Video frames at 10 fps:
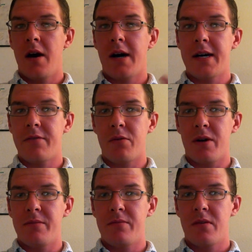Hi
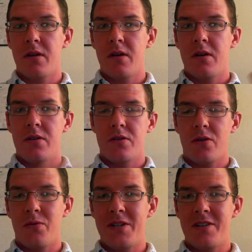everyone.
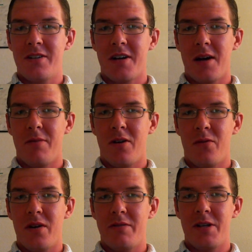So recently I bought
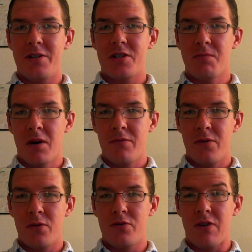one of these
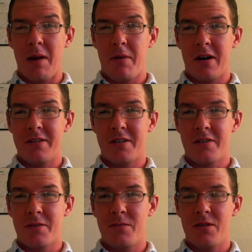smartphone tripod
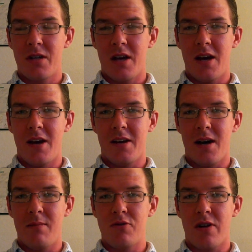systems and
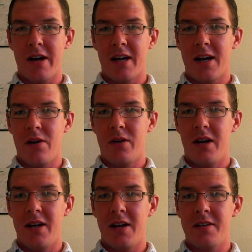I'm trying it out
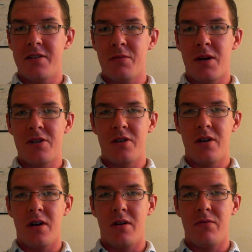in anticipation
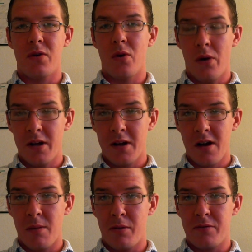of recording a
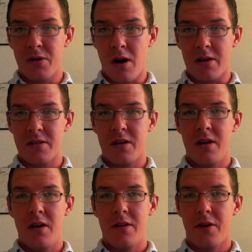couple of talks
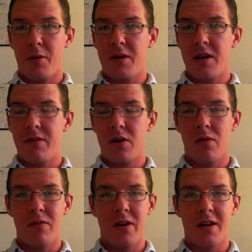that I'll be giving
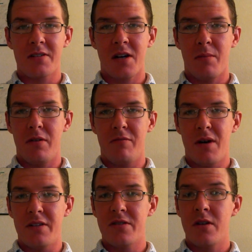over the next couple of
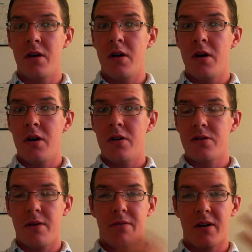months.
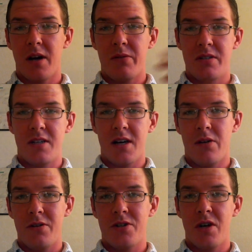So I figured I would sit down
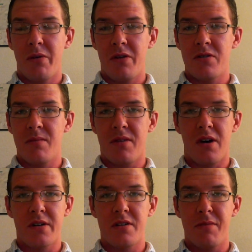and share with you some
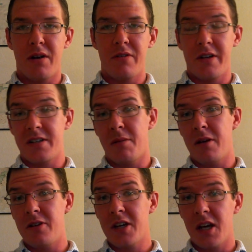thoughts about things I've
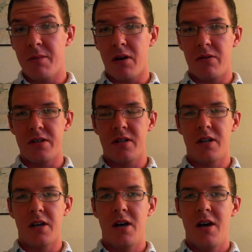been thinking about recently